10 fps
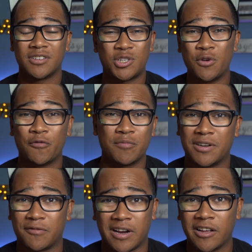Shoot from
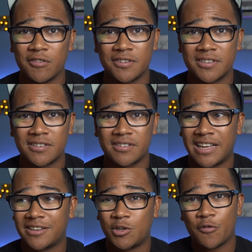different angles,
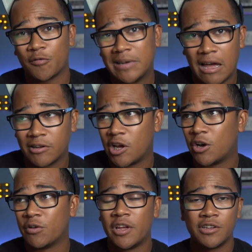like shoot from down
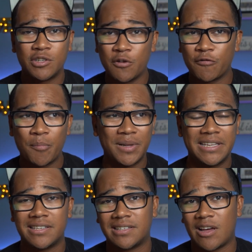low, shoot from
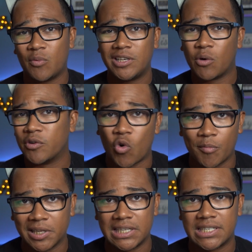places that we don't
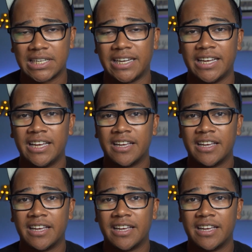normally see,